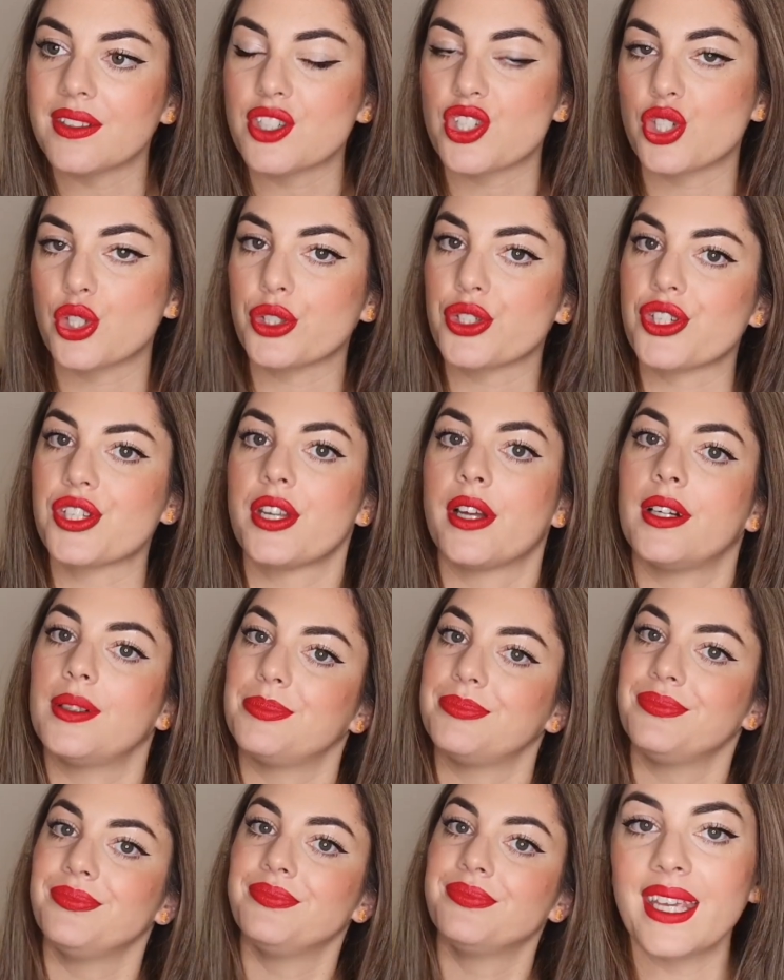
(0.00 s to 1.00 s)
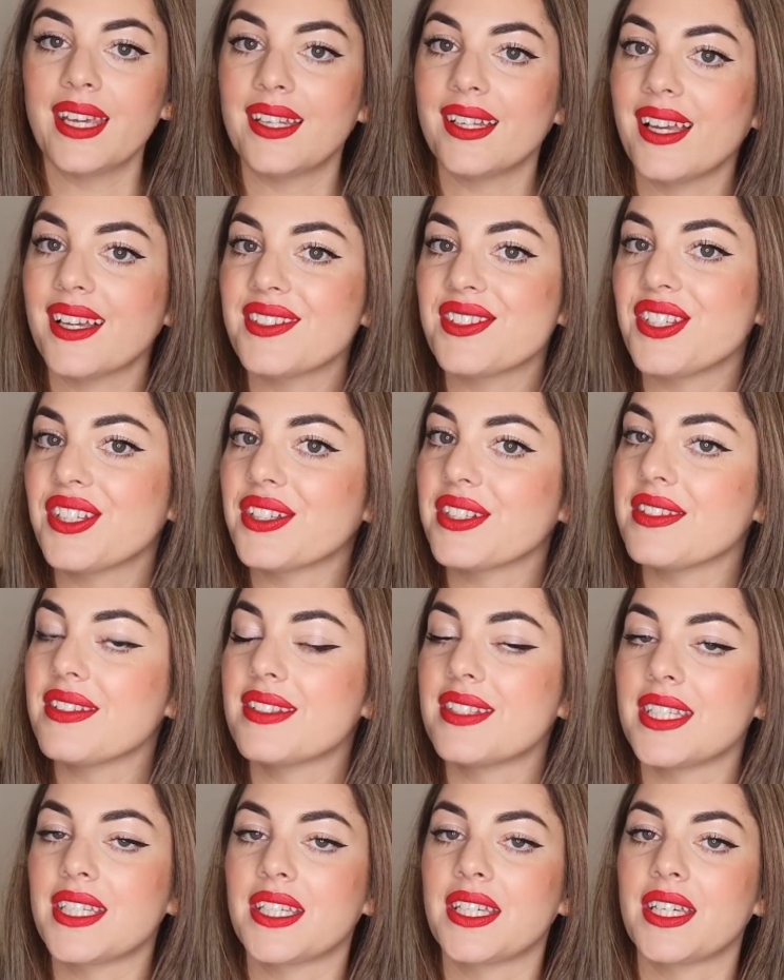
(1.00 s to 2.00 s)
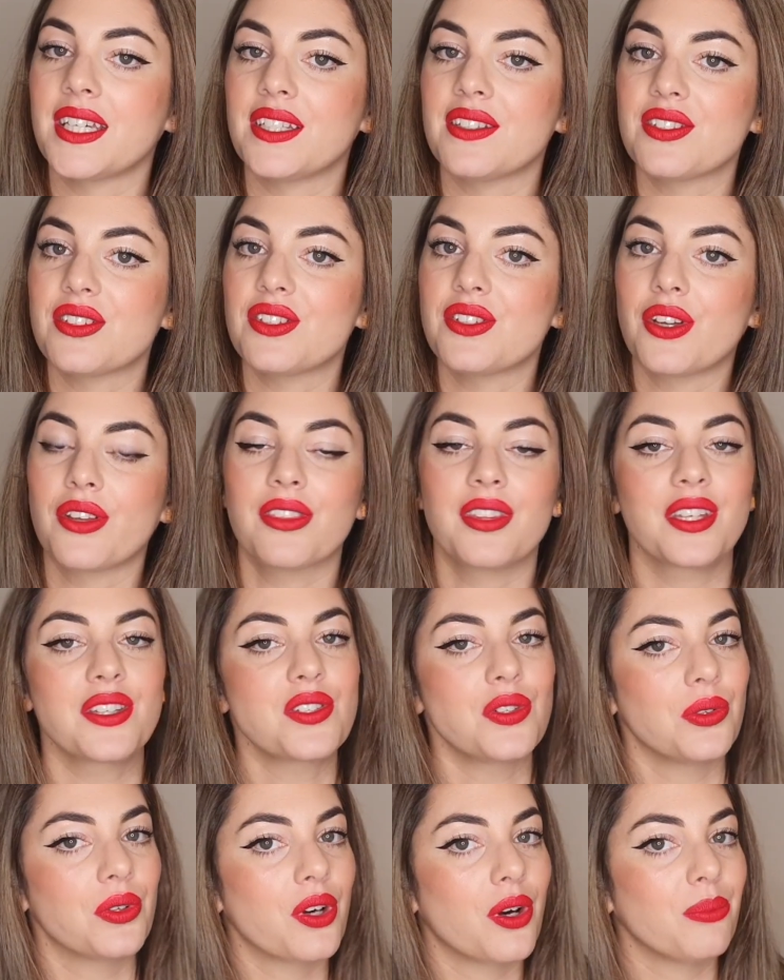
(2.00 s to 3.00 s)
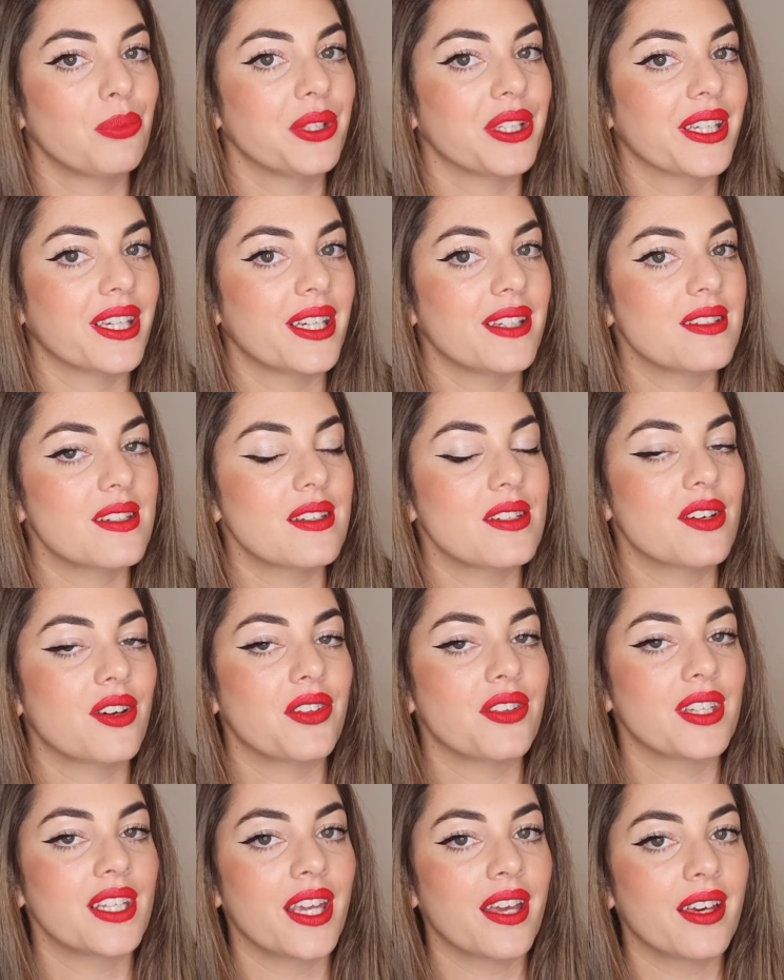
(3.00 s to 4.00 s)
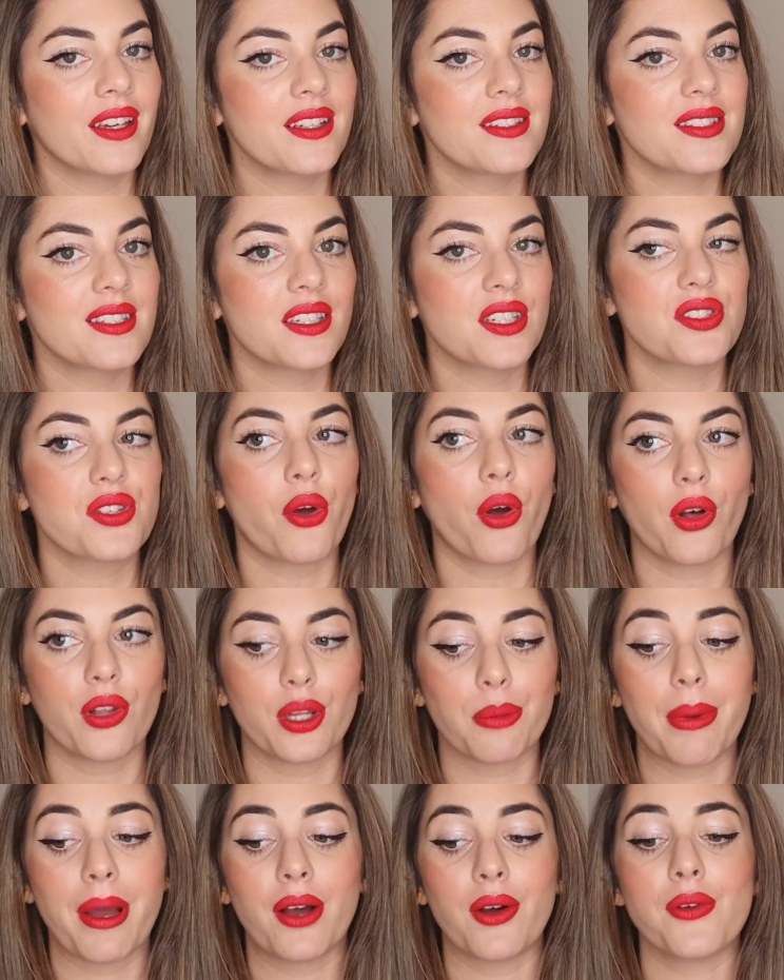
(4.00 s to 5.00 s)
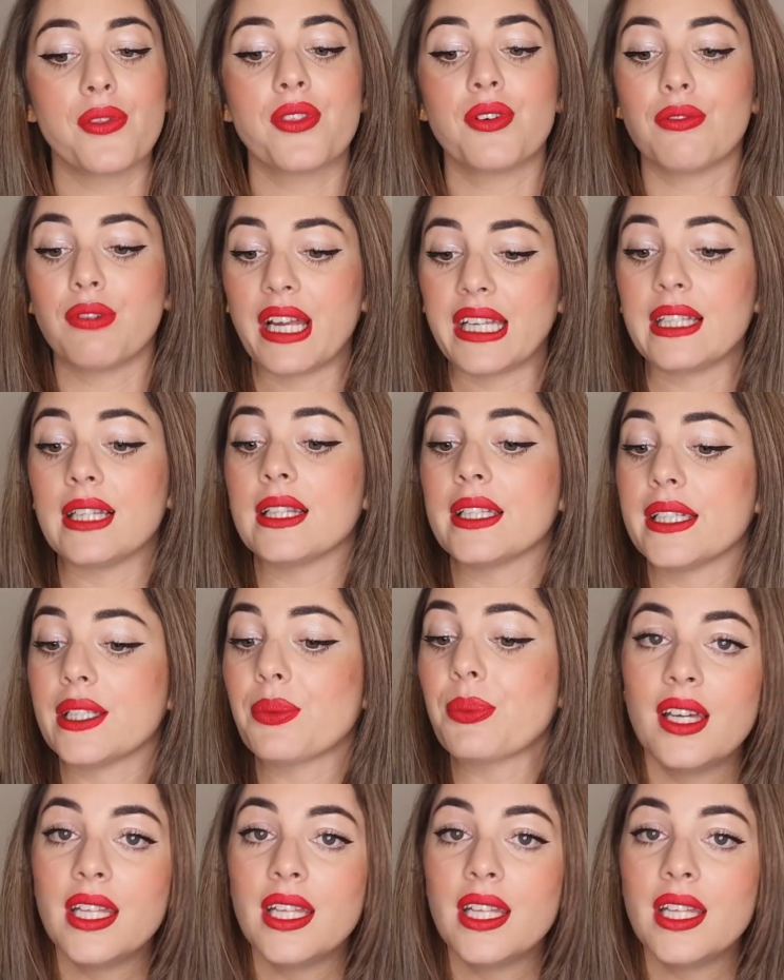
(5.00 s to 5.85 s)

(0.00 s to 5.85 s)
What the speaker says: zhuzhed up. And as you can see, it's nothing too complicated on the eyes and it's all about the red lip.